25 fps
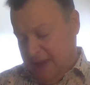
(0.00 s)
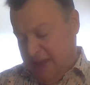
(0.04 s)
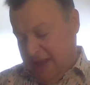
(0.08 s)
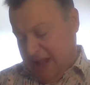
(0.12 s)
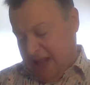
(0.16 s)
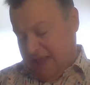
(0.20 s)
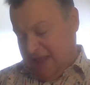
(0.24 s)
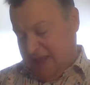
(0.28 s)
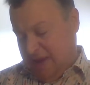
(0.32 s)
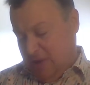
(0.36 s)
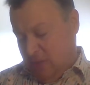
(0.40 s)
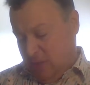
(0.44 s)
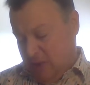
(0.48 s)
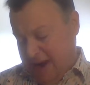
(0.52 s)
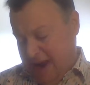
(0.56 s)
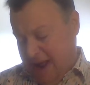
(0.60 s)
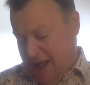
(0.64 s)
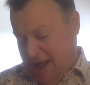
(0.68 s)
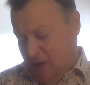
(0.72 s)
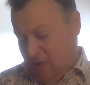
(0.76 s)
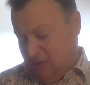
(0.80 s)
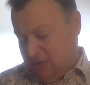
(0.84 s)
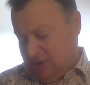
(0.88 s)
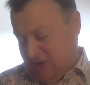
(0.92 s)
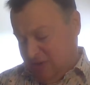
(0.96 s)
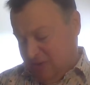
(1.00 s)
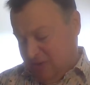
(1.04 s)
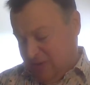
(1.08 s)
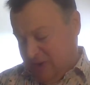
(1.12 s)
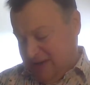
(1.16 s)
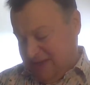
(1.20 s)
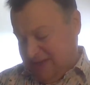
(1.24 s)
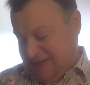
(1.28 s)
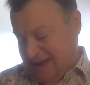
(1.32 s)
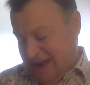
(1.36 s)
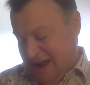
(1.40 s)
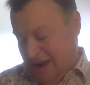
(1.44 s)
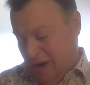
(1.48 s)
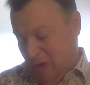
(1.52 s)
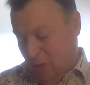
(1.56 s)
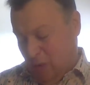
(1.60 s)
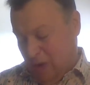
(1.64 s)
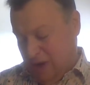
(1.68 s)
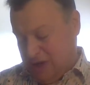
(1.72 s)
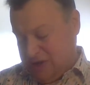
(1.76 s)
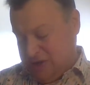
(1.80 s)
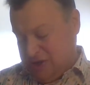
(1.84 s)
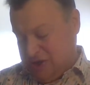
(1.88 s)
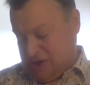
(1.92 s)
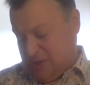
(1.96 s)
And they went out and went down
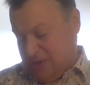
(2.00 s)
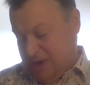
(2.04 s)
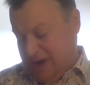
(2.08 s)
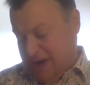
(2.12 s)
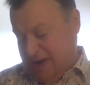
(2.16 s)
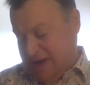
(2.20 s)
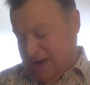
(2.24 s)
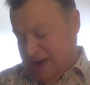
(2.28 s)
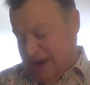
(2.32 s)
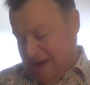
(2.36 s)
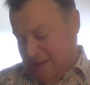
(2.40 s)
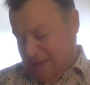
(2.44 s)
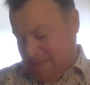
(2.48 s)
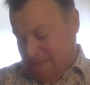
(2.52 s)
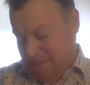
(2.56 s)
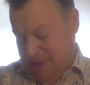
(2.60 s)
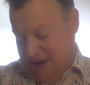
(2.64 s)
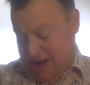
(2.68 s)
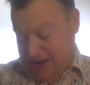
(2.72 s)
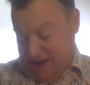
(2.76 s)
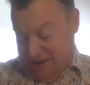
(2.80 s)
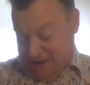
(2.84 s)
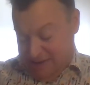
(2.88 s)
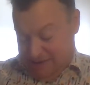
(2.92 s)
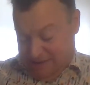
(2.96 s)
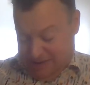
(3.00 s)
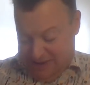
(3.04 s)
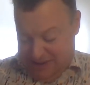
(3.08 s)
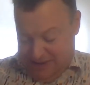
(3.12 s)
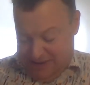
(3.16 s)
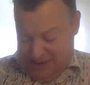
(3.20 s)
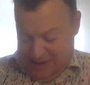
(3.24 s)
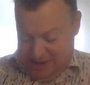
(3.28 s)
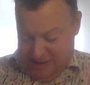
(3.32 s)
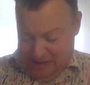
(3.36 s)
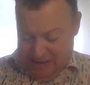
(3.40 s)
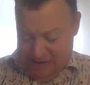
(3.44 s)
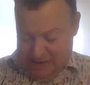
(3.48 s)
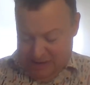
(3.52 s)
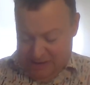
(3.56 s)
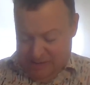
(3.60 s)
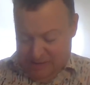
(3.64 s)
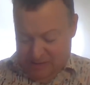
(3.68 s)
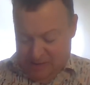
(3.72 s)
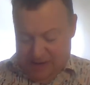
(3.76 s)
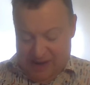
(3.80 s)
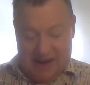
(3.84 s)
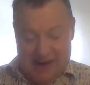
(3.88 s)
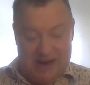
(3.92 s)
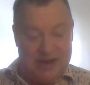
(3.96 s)
one street, and immediately
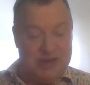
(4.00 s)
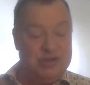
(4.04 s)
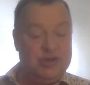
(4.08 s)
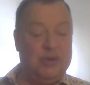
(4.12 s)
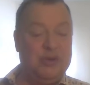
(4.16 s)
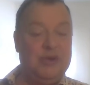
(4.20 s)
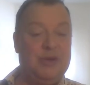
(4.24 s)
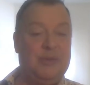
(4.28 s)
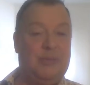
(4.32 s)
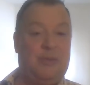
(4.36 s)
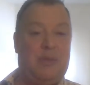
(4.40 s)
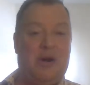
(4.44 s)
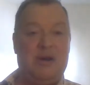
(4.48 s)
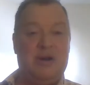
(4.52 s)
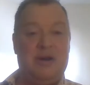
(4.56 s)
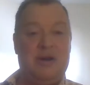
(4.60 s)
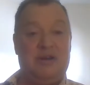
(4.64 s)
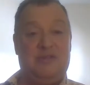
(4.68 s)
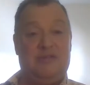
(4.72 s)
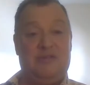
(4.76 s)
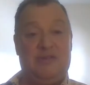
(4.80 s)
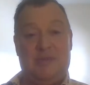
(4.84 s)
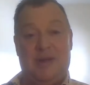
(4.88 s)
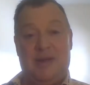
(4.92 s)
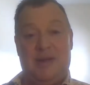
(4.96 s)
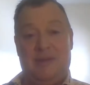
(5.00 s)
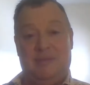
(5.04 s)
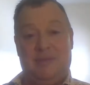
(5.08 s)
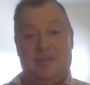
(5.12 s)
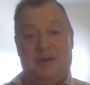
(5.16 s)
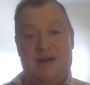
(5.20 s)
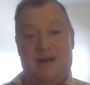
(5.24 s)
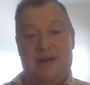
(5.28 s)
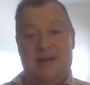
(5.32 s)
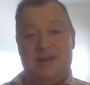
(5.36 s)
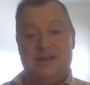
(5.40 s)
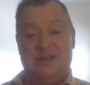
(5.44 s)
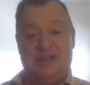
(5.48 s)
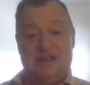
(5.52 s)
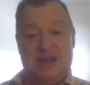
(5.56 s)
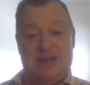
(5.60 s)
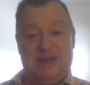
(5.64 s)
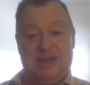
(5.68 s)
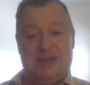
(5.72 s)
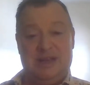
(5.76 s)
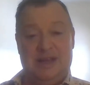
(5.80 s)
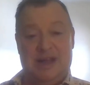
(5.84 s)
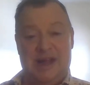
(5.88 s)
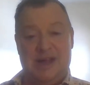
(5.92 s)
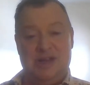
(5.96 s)
the angel departed from him. God
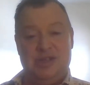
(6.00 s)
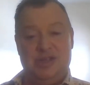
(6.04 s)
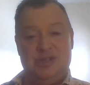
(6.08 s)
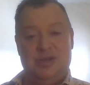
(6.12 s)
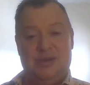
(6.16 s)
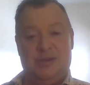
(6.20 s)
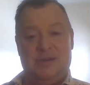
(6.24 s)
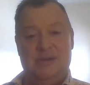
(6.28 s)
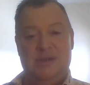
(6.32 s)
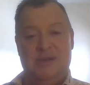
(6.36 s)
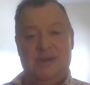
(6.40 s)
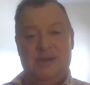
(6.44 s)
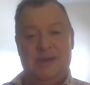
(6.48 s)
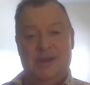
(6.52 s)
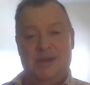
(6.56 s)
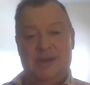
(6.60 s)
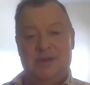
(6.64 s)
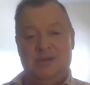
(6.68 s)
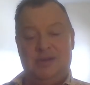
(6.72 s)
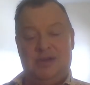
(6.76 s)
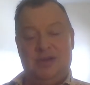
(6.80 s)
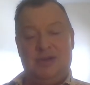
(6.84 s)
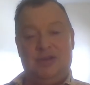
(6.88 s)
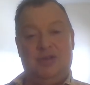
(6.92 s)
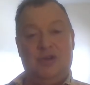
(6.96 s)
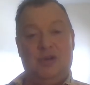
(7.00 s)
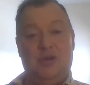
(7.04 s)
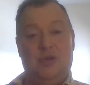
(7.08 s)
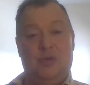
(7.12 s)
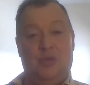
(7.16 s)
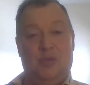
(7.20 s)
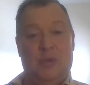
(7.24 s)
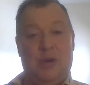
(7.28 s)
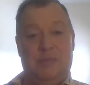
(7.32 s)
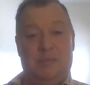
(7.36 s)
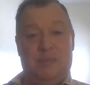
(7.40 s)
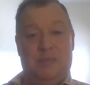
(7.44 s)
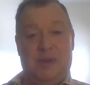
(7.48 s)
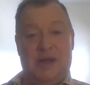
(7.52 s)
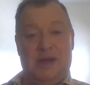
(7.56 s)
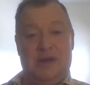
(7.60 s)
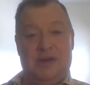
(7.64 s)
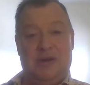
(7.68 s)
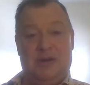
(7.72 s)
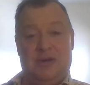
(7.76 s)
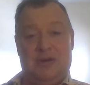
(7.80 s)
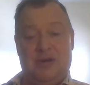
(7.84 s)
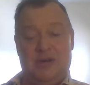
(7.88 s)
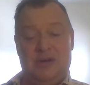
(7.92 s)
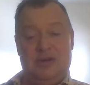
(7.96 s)
sent the angel to do what
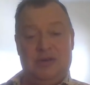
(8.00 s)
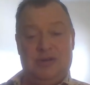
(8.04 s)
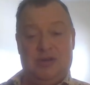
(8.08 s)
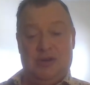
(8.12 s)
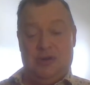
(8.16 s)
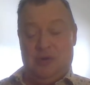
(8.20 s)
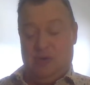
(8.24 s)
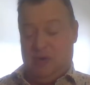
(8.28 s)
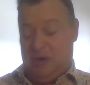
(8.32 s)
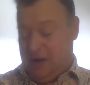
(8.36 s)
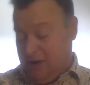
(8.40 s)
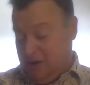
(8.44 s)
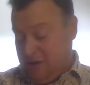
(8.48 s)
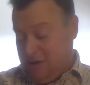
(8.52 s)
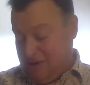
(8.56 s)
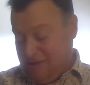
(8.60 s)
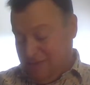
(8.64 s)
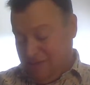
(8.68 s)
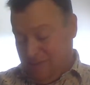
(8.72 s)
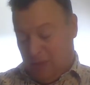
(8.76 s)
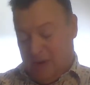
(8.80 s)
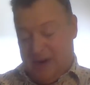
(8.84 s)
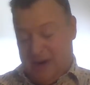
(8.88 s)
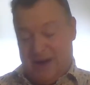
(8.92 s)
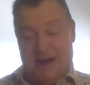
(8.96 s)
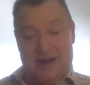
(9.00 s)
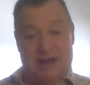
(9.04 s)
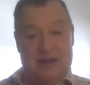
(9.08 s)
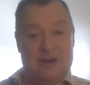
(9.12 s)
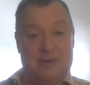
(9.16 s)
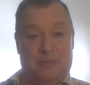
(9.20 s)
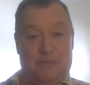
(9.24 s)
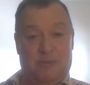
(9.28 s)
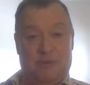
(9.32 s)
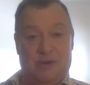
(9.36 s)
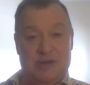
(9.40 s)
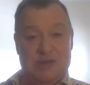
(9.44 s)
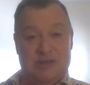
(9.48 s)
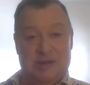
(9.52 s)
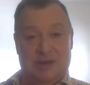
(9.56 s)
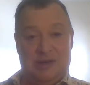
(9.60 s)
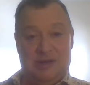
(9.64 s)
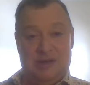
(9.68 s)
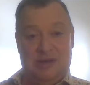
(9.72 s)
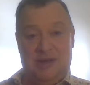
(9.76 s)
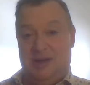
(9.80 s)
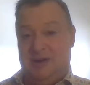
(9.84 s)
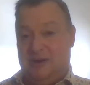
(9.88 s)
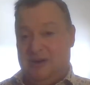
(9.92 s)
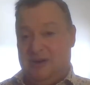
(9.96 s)
Peter couldn't do. He couldn't break out of prison.
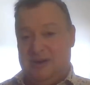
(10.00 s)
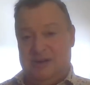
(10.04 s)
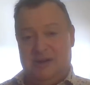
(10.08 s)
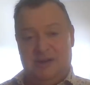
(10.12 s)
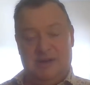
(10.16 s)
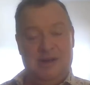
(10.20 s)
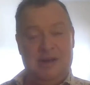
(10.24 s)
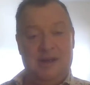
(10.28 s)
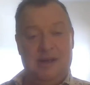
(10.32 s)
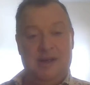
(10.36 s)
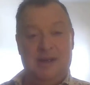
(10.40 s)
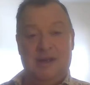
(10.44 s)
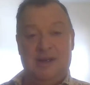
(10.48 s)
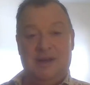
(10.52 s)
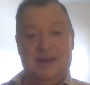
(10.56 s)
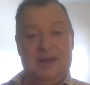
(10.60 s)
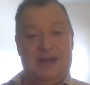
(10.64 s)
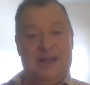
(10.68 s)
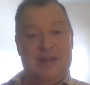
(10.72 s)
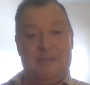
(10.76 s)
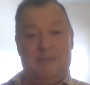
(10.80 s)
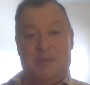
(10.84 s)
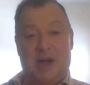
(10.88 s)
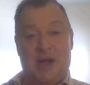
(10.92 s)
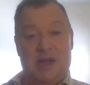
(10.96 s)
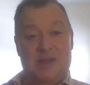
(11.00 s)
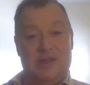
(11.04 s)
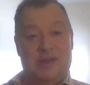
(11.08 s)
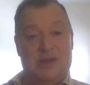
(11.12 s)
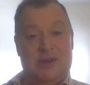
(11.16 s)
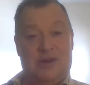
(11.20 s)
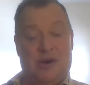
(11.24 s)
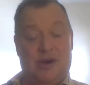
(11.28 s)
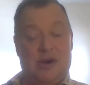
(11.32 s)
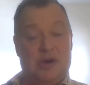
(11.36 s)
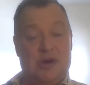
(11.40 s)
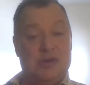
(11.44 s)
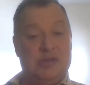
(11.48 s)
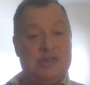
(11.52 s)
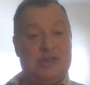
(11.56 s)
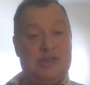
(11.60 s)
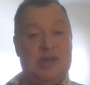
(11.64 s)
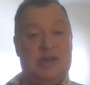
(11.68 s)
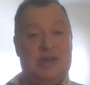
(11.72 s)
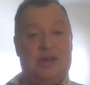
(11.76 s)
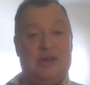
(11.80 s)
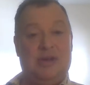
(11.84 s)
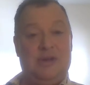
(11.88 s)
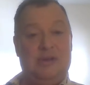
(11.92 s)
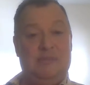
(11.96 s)
He couldn't get by the guards.
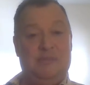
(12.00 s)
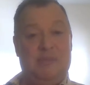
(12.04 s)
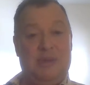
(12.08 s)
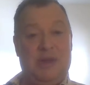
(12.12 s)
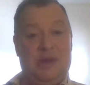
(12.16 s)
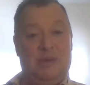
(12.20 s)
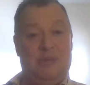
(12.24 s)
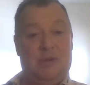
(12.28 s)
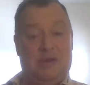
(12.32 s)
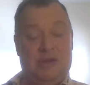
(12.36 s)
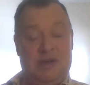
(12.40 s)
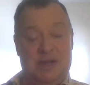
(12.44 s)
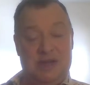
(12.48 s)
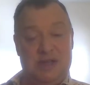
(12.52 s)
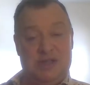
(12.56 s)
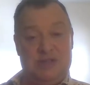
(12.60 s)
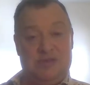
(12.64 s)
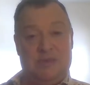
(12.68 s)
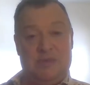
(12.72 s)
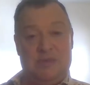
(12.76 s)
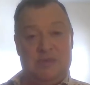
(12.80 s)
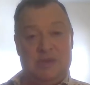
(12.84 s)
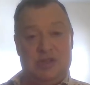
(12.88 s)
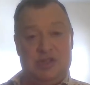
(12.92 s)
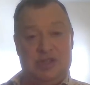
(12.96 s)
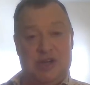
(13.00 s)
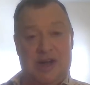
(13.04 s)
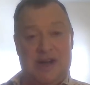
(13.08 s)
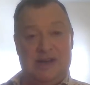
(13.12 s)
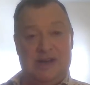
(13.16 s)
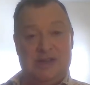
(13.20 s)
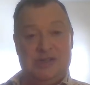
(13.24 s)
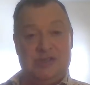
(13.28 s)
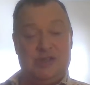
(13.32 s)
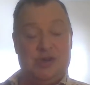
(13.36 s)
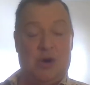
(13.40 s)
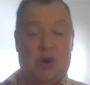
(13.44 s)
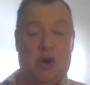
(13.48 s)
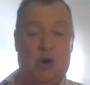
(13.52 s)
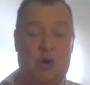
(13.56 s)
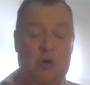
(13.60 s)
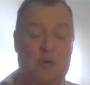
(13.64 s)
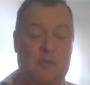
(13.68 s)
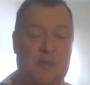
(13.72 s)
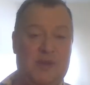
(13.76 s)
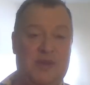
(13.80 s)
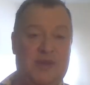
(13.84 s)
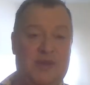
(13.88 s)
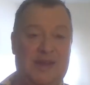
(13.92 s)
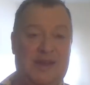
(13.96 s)
He couldn't be released from the chains or
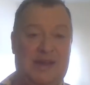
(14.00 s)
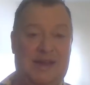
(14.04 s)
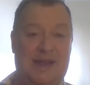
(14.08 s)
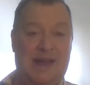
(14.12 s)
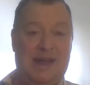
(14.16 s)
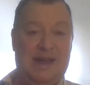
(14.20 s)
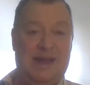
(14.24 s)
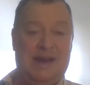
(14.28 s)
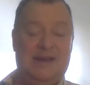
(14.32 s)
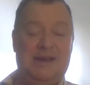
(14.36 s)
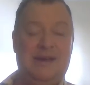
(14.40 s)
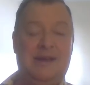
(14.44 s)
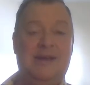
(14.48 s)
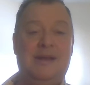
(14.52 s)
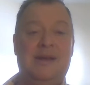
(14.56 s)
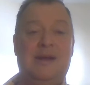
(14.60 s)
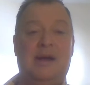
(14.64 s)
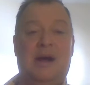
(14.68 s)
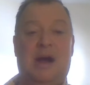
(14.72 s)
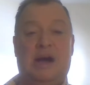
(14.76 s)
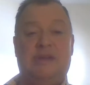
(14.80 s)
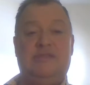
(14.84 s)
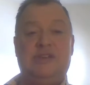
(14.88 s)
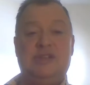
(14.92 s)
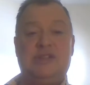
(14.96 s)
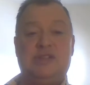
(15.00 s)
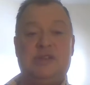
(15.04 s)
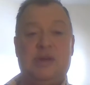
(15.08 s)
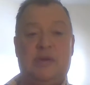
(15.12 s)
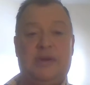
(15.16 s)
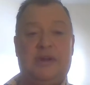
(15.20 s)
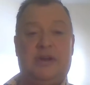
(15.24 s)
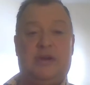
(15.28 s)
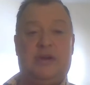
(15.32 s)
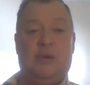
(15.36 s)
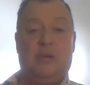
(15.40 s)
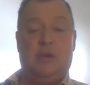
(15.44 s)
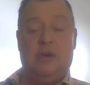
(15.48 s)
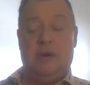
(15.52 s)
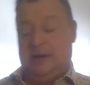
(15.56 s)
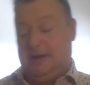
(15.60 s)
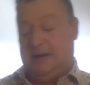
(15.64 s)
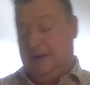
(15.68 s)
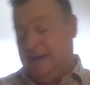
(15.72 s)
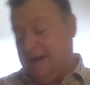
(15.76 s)
open the gate of his own accord.